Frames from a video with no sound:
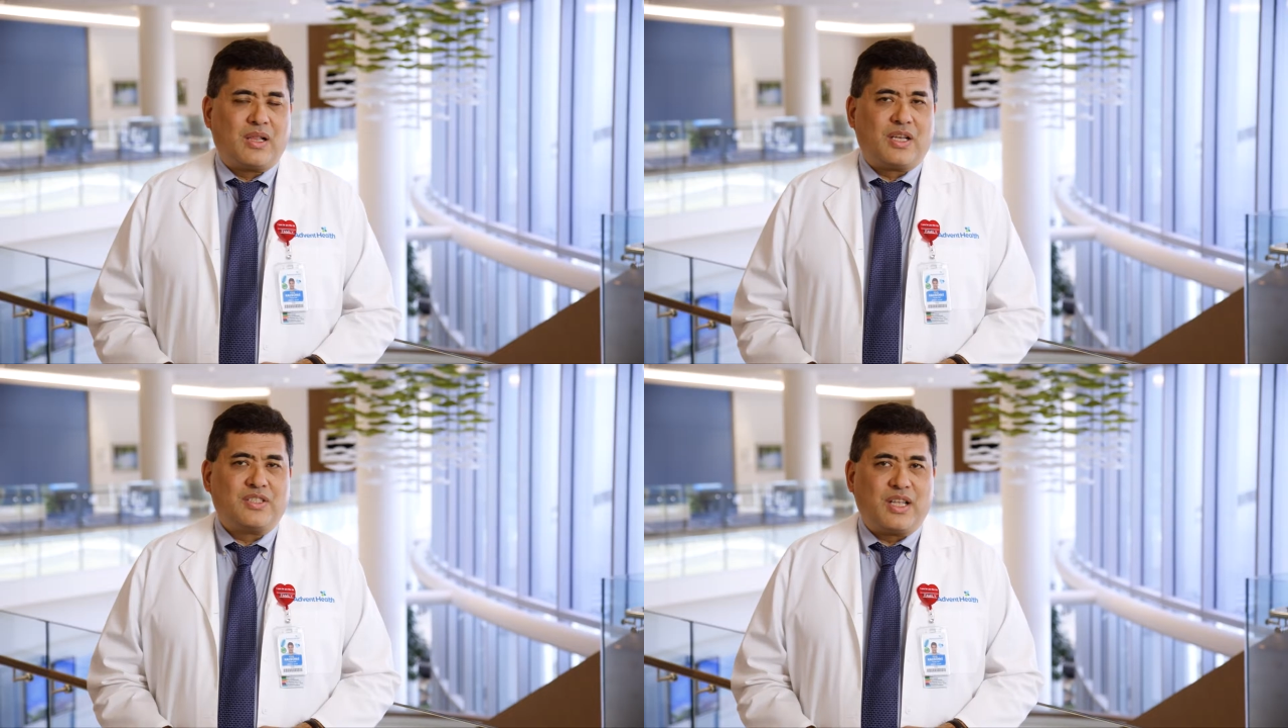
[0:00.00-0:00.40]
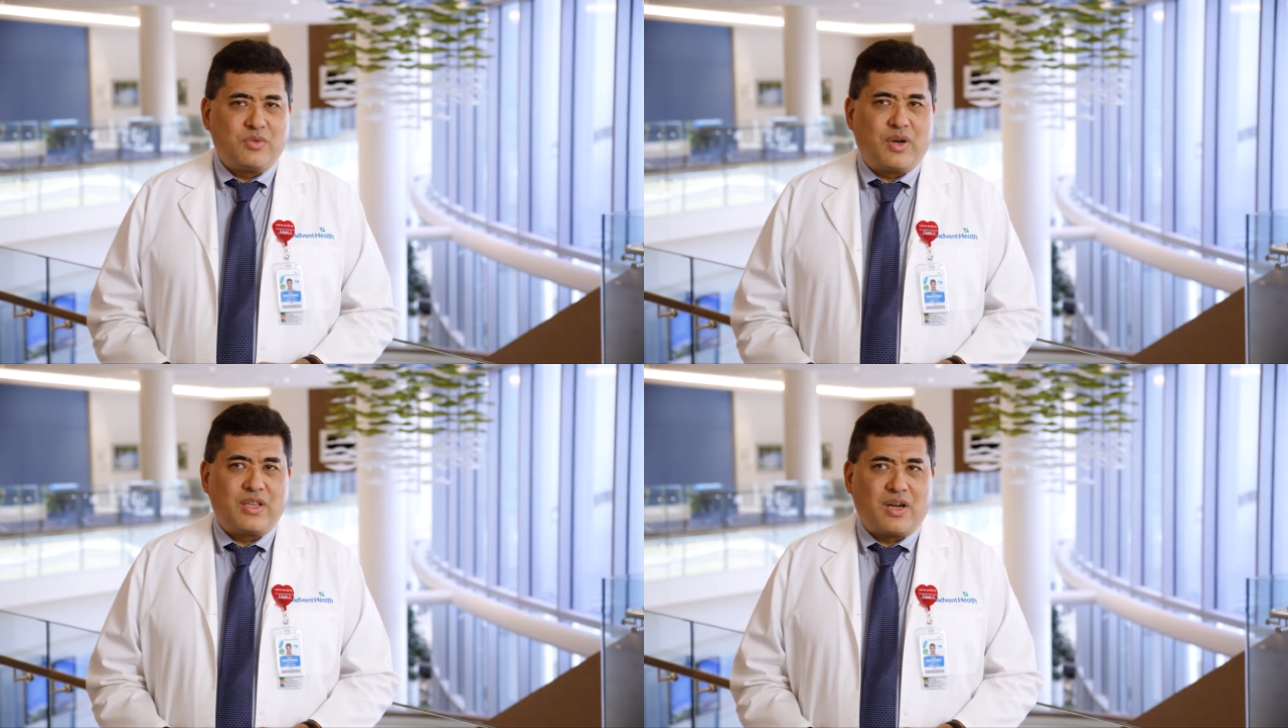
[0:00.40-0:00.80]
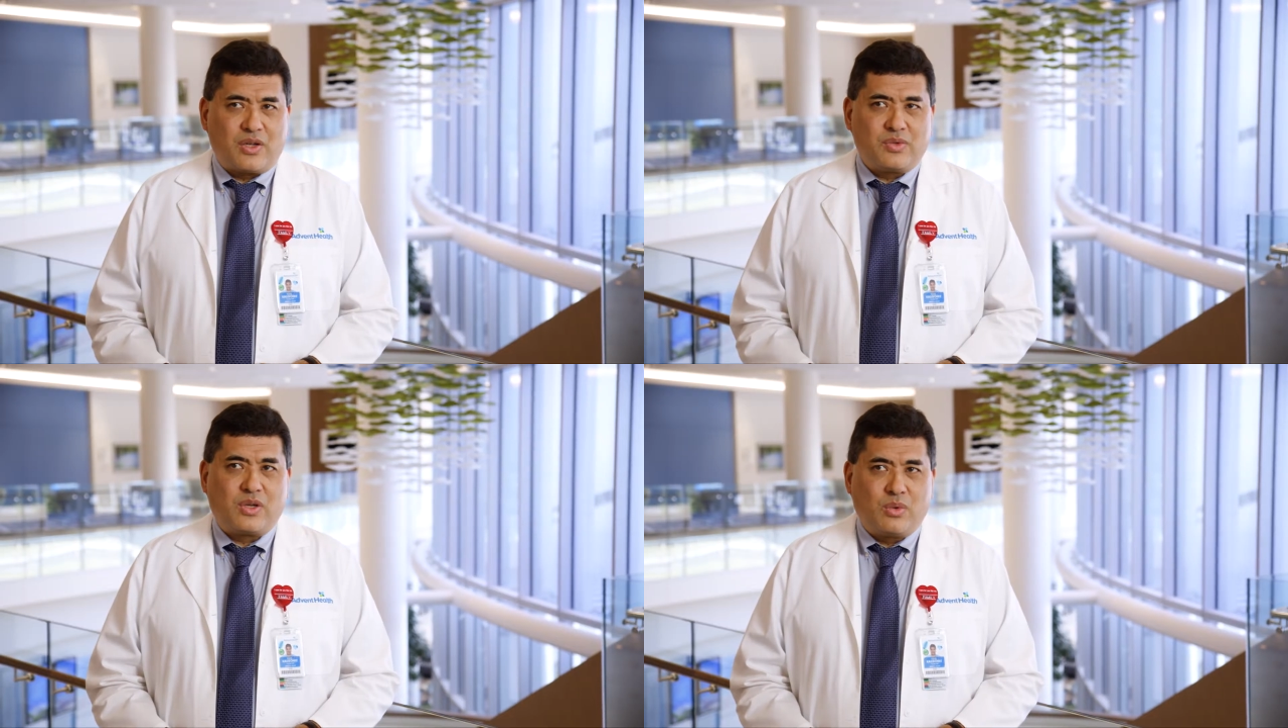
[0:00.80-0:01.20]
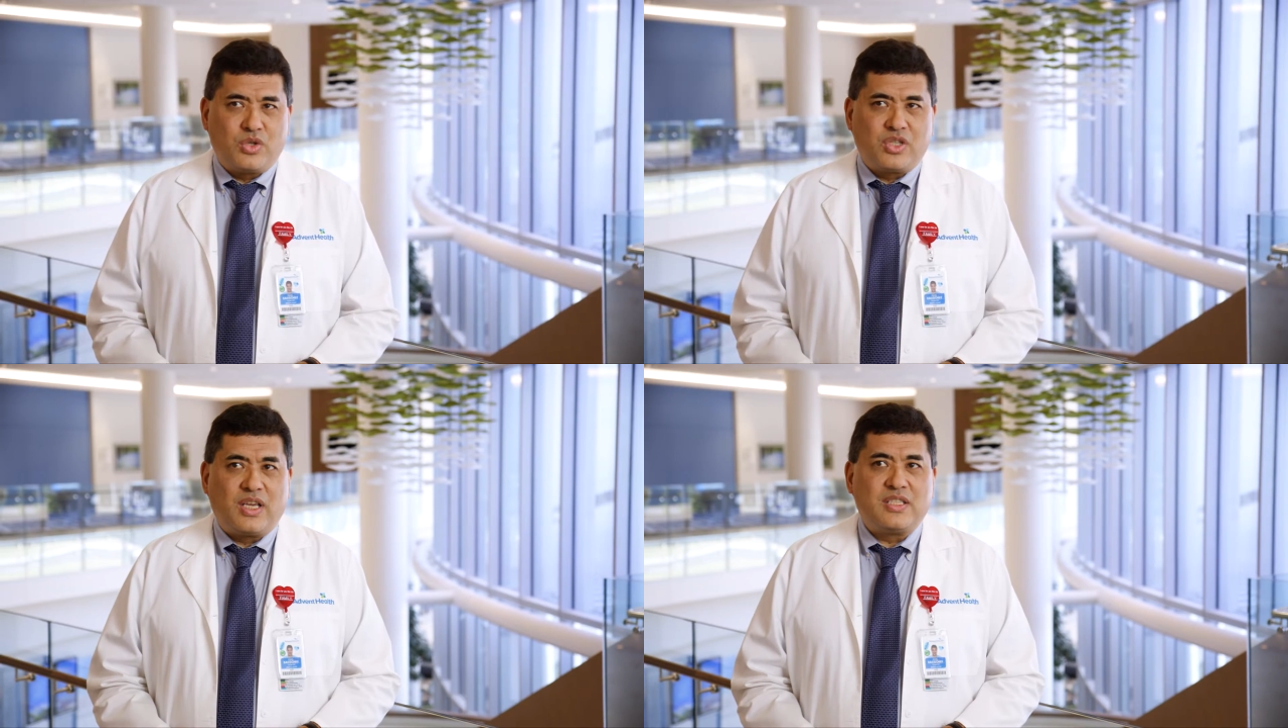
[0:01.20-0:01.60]
A central retinal artery
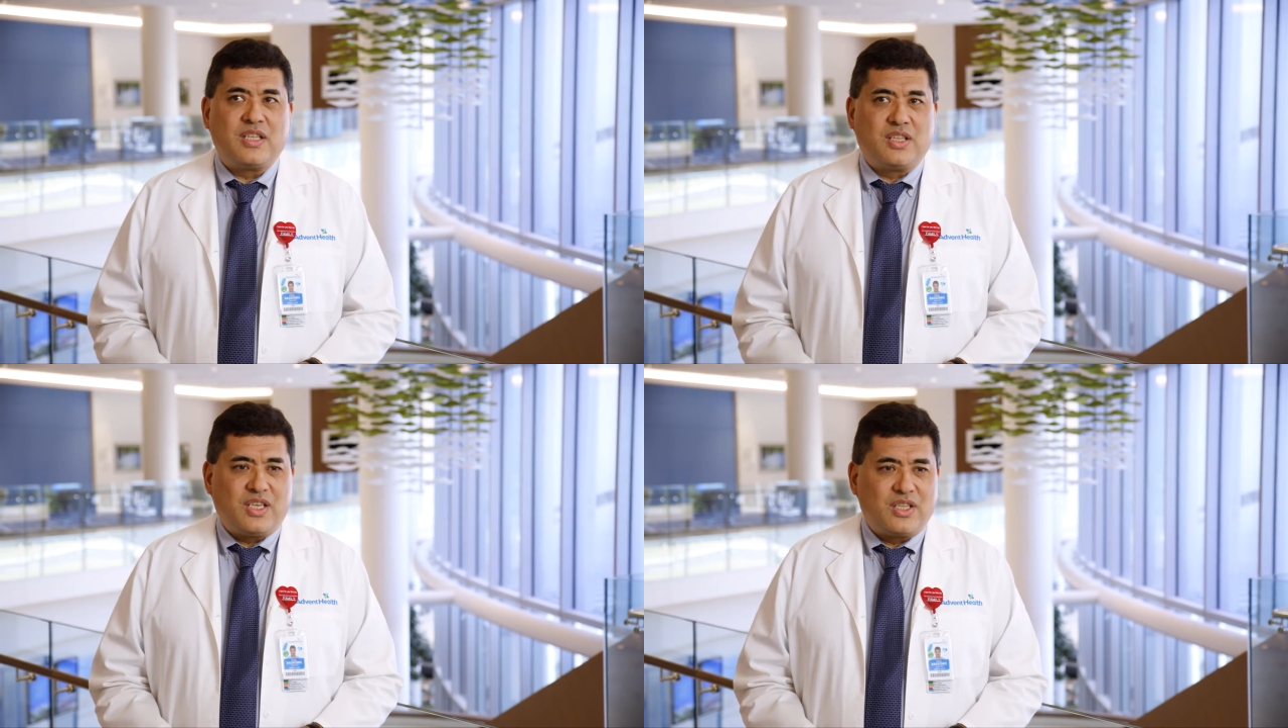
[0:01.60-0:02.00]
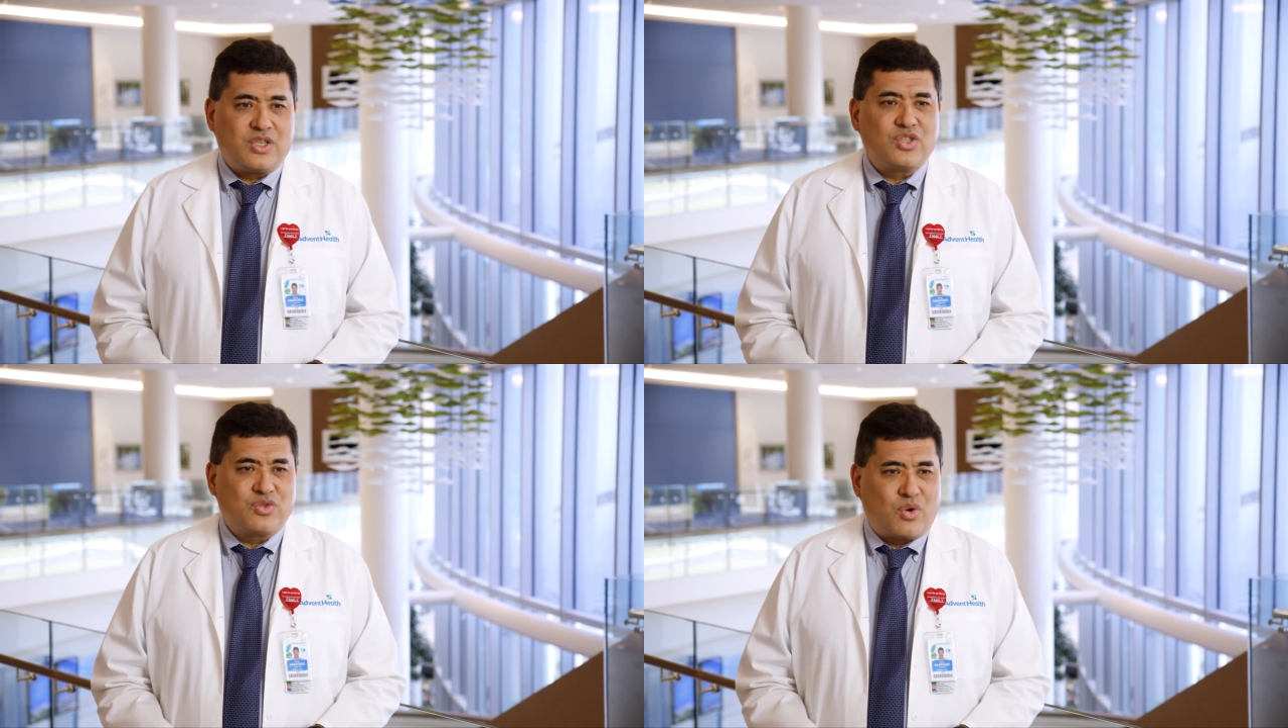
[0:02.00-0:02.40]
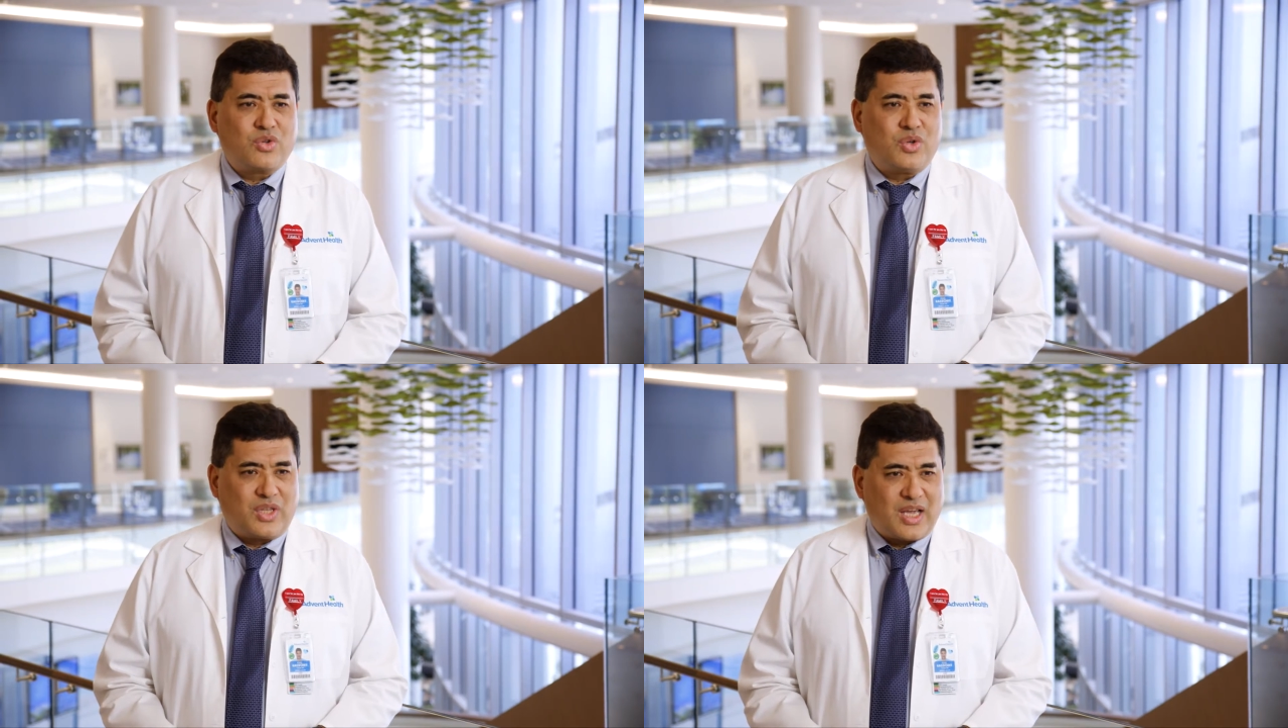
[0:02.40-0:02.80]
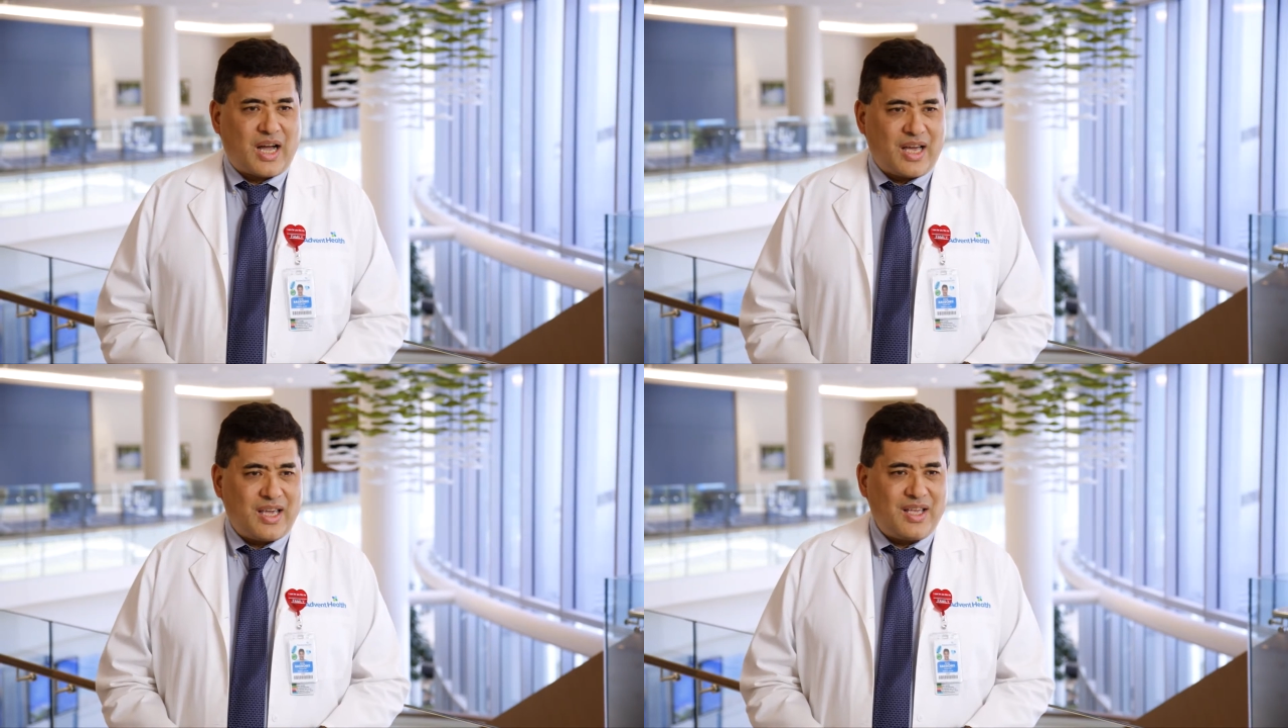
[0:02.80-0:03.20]
occlusion is indeed a stroke to the
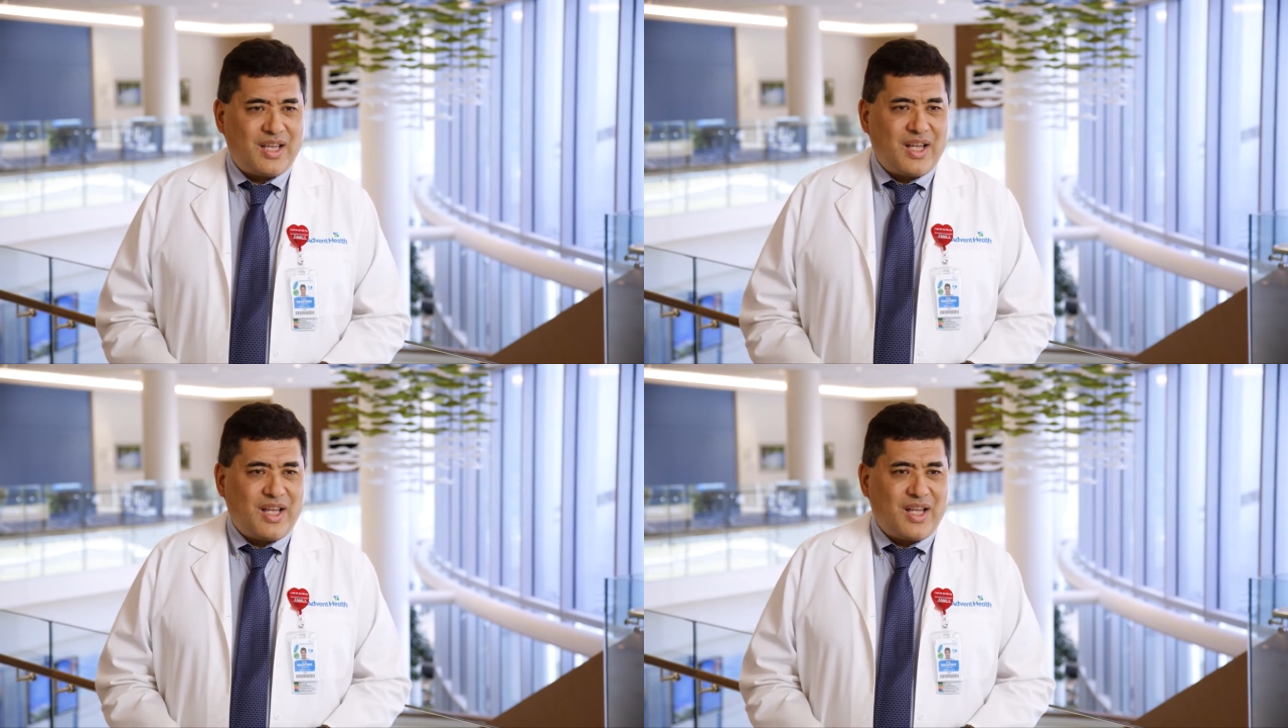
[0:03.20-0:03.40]
eye,